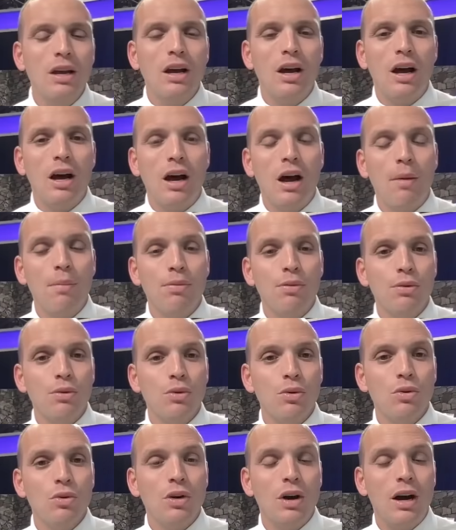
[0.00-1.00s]
up
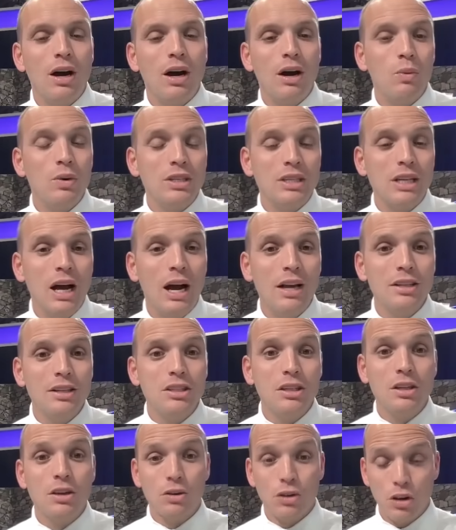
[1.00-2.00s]
through
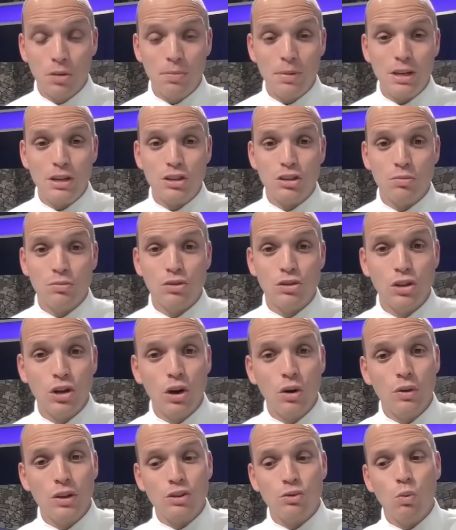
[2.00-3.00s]
Wisconsin, there could be some
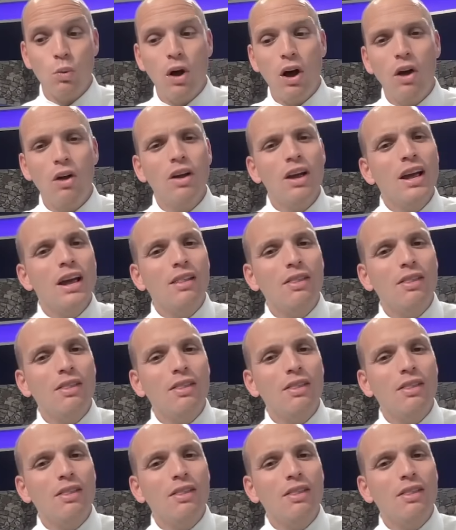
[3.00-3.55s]
snow as well.